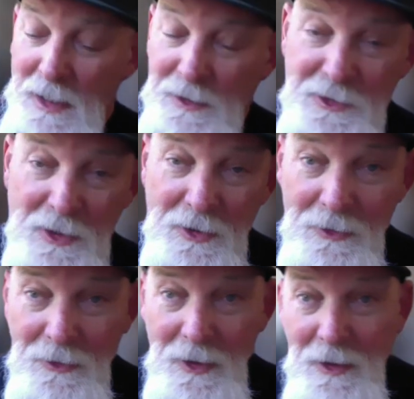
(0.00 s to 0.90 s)
And
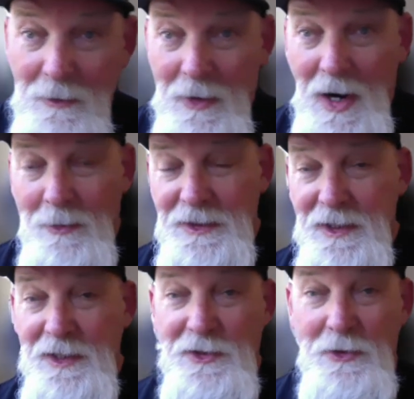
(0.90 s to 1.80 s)
so when I went
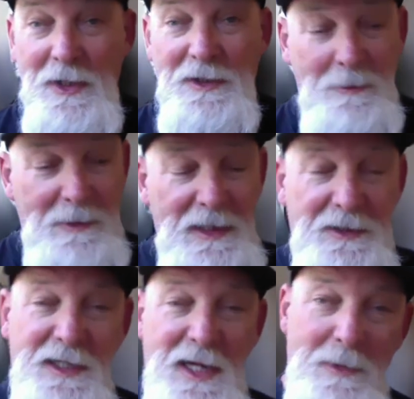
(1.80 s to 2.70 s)
to the joint, some of
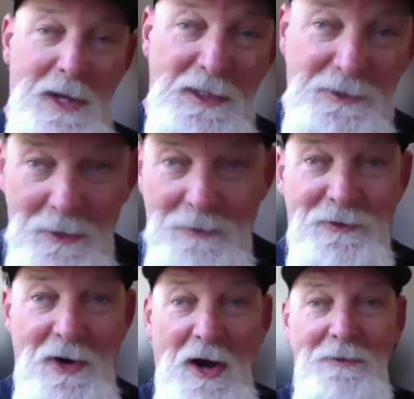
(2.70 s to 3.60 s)
these same guys who were
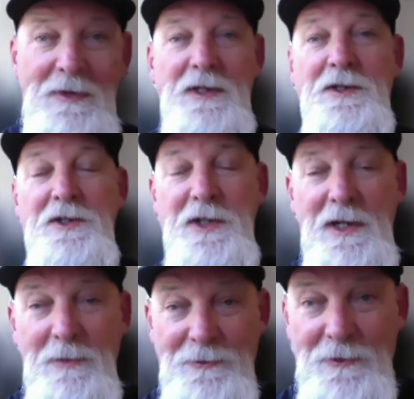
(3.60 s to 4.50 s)
involved in this
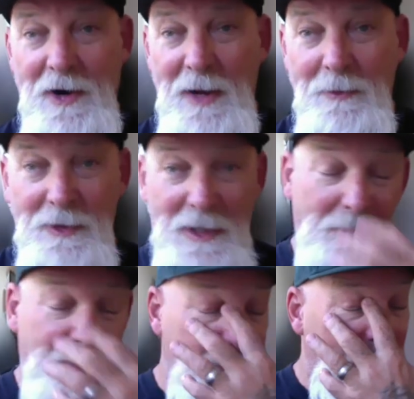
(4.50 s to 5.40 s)
shit before I
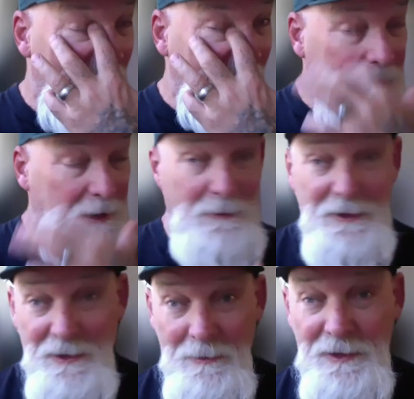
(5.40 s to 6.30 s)
was in Preston when
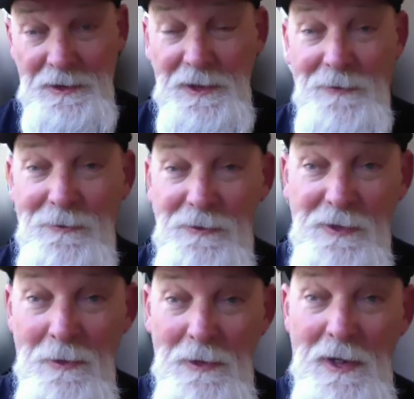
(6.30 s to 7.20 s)
some of this stuff was
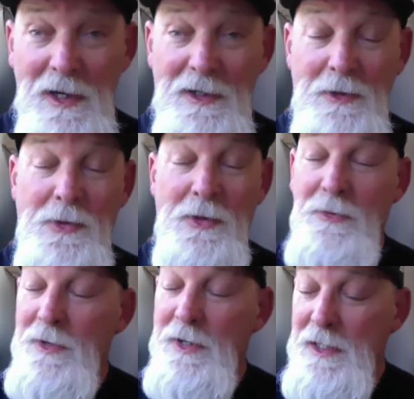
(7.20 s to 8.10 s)
going on, Youth
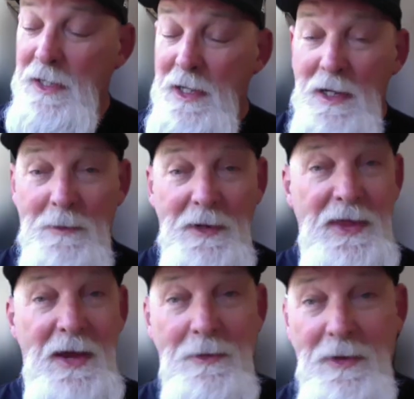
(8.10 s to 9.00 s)
Authority,
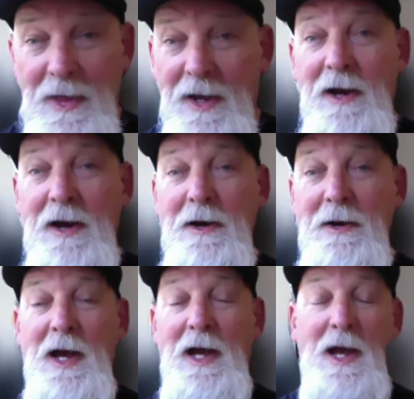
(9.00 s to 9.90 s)
but they were there.
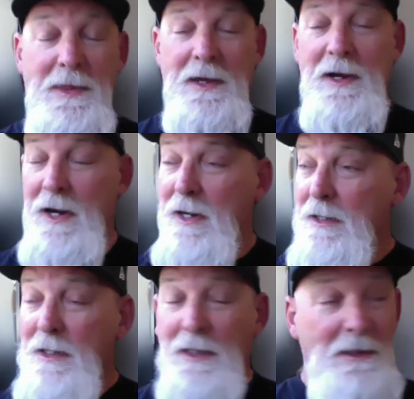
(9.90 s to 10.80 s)
I got there.